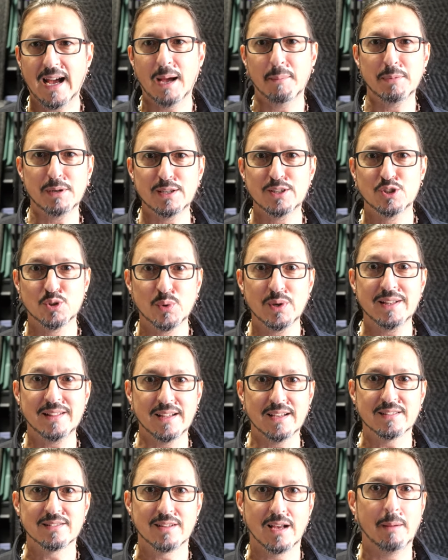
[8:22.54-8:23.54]
I'm enjoying
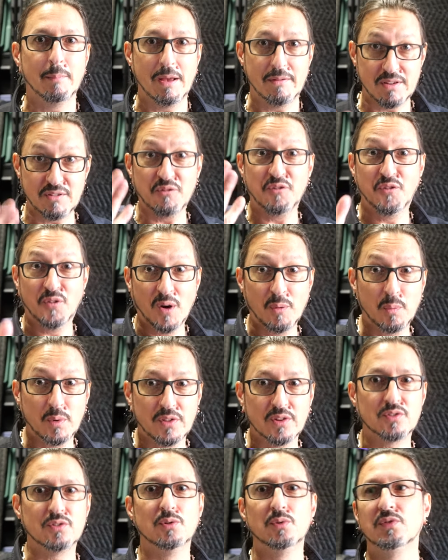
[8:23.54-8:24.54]
this. I'm having fun with
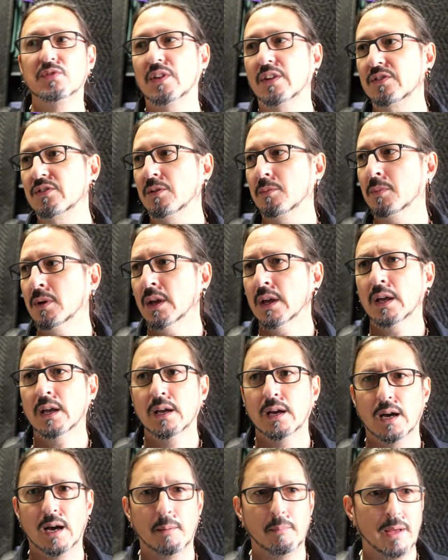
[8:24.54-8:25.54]
this new system.
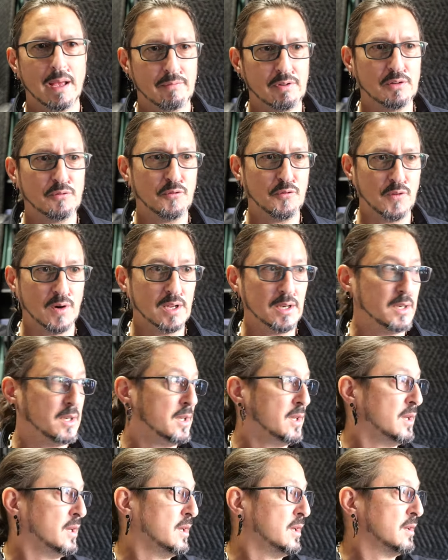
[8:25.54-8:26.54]
I'm having fun,
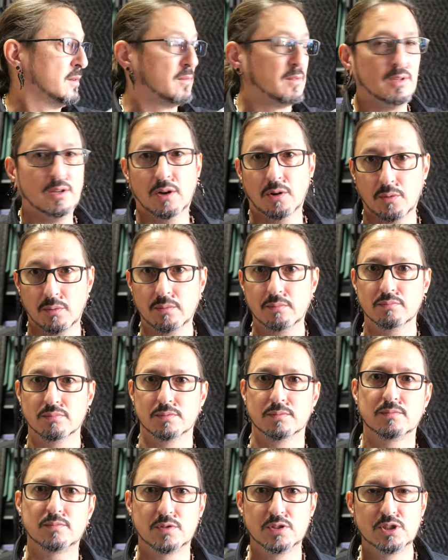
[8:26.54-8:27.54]
you know,
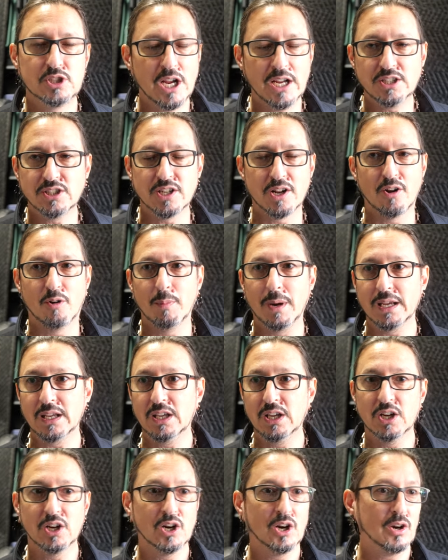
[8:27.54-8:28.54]
changing in all my
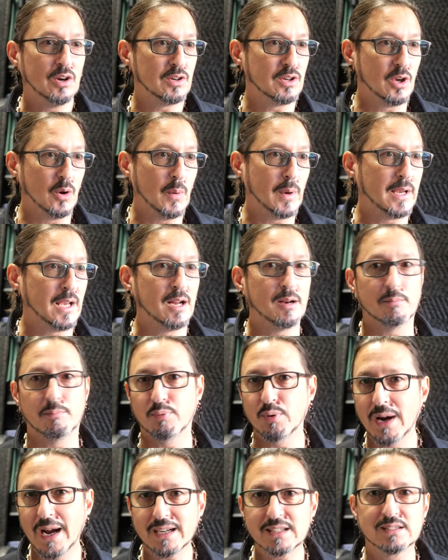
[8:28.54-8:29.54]
gear and going in and
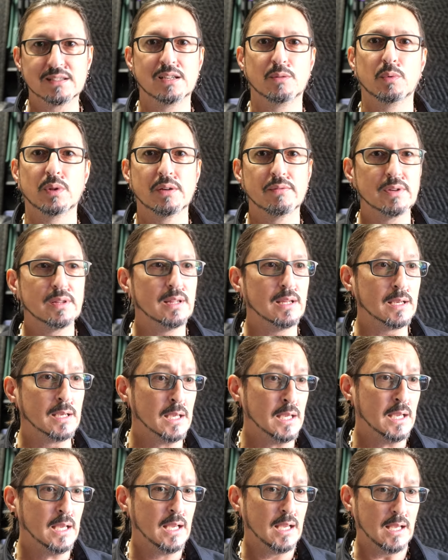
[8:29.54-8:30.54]
practicing with everything.
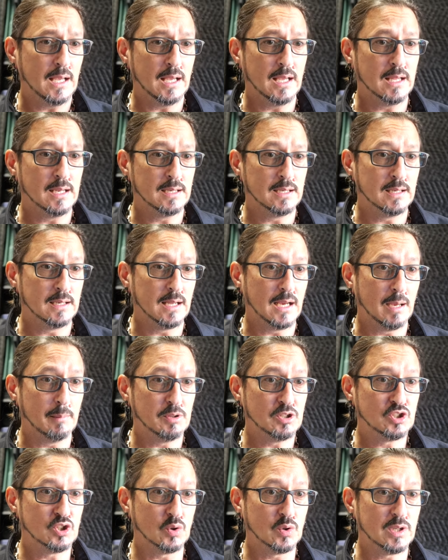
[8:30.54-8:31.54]
And I'm
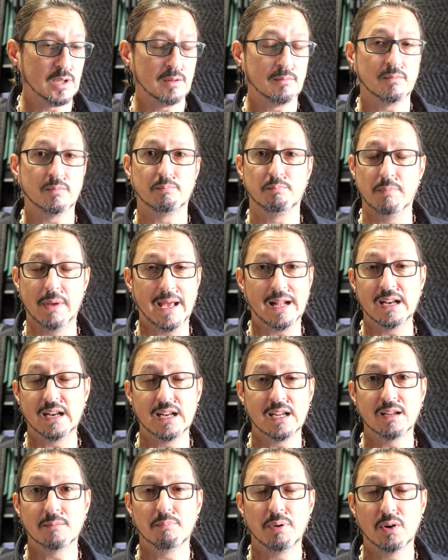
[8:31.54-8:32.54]
enjoying
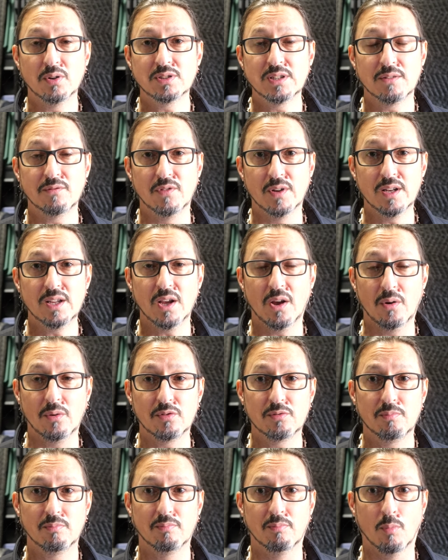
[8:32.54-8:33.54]
editing and posting
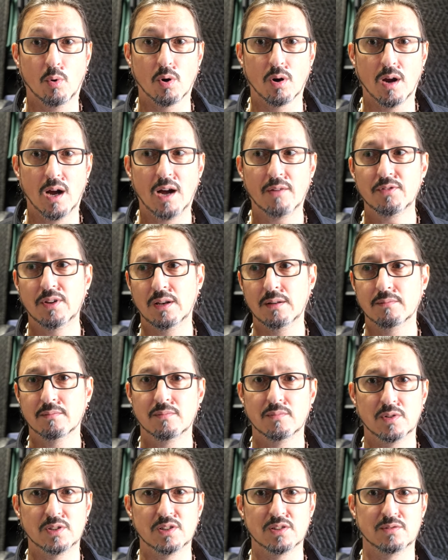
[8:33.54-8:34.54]
videos more often,
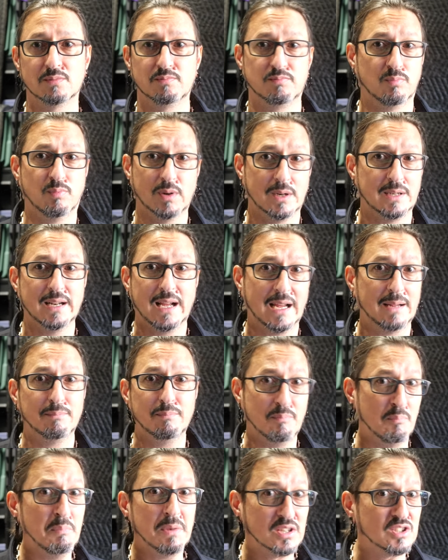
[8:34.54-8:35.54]
which is what I
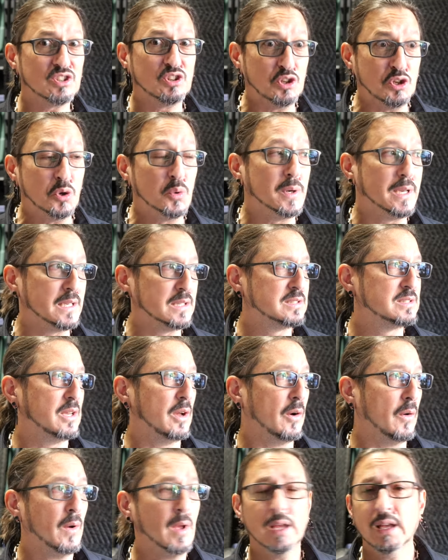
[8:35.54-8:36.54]
miss doing.
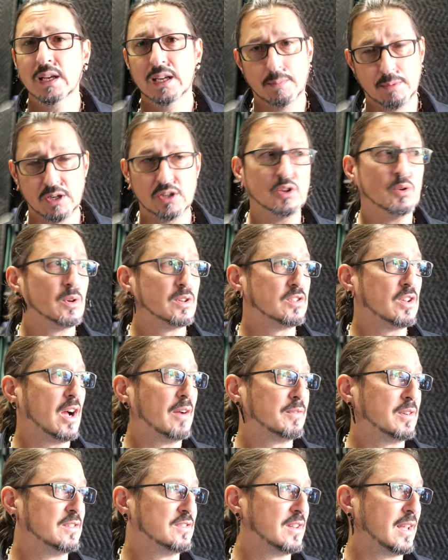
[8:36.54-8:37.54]
So I'm going to do it as
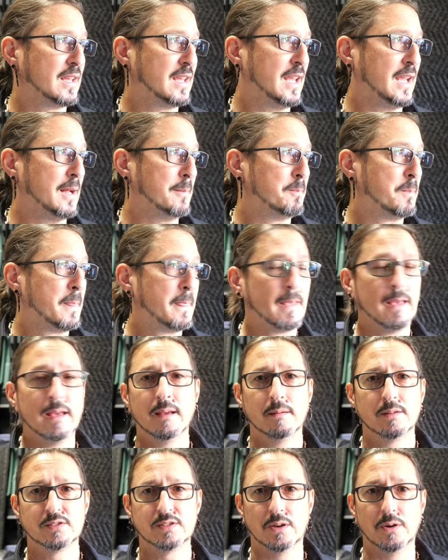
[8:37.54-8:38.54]
often as I can.
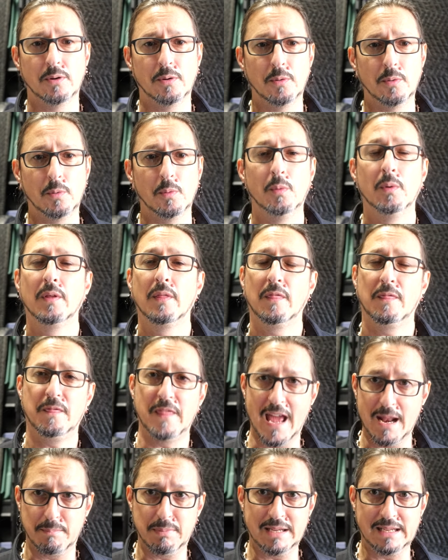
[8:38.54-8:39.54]
So
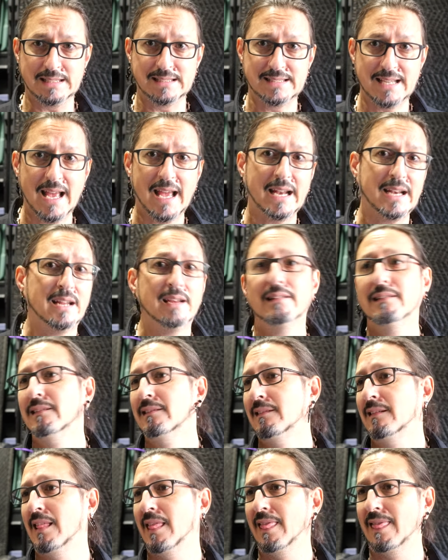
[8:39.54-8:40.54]
that being said,
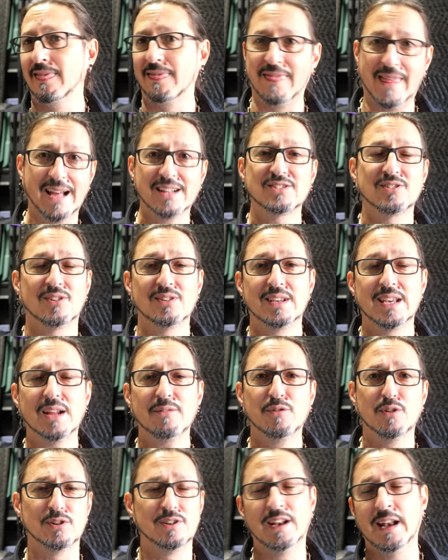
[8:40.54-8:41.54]
that's all you get
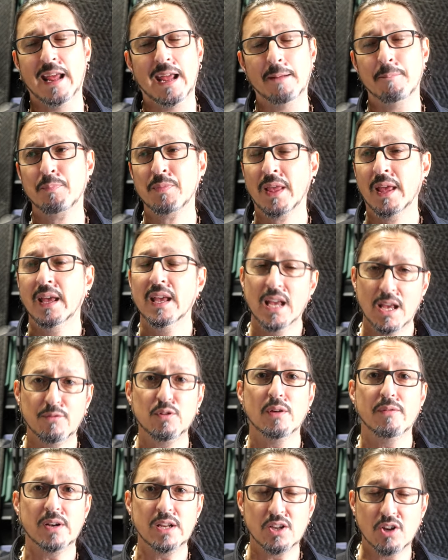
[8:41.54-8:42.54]
for today. If
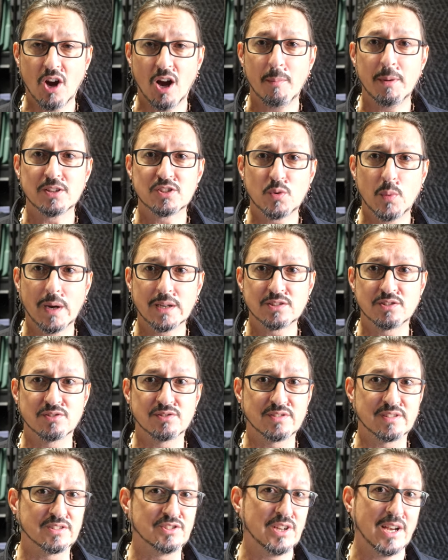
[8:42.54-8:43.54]
you have any comments, questions, or
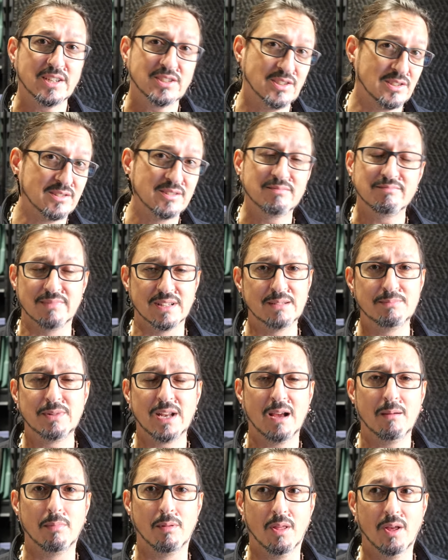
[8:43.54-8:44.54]
suggestions, leave them
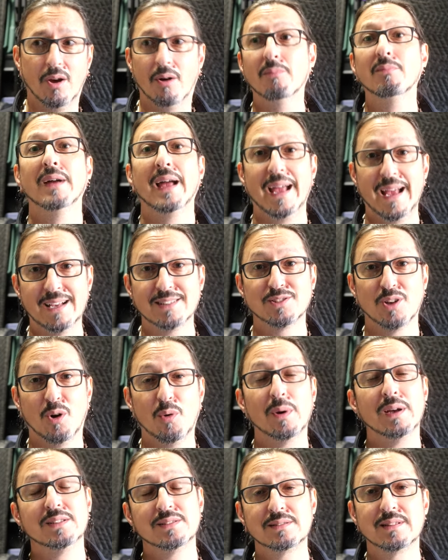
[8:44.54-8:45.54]
down below. As
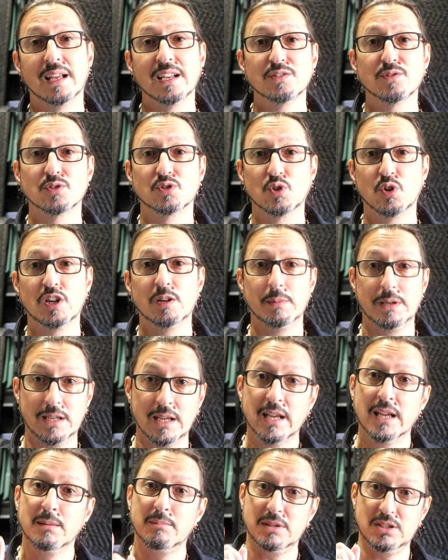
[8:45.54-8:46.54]
always, thanks for joining me.
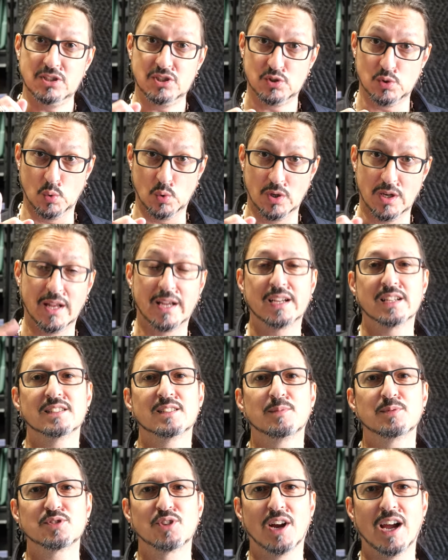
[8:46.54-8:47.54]
Be sure to like and
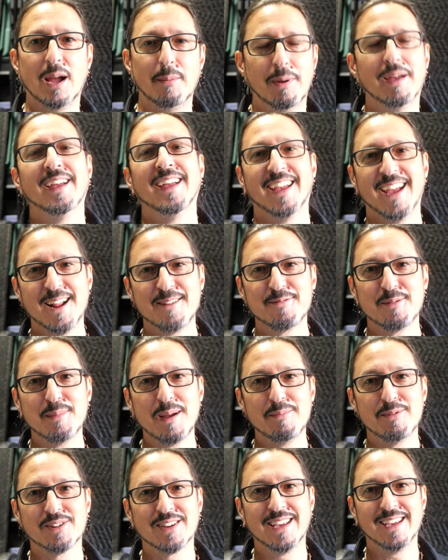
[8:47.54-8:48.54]
subscribe. And
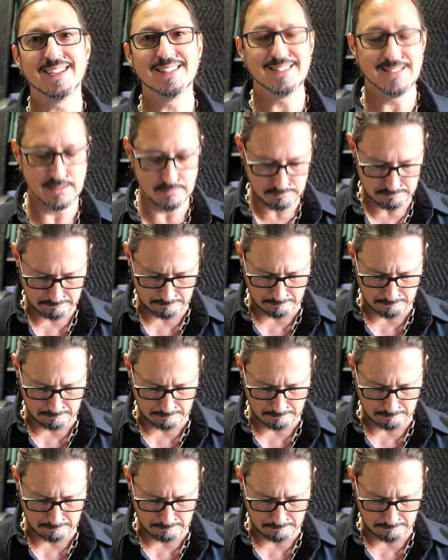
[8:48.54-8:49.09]
remember, kids,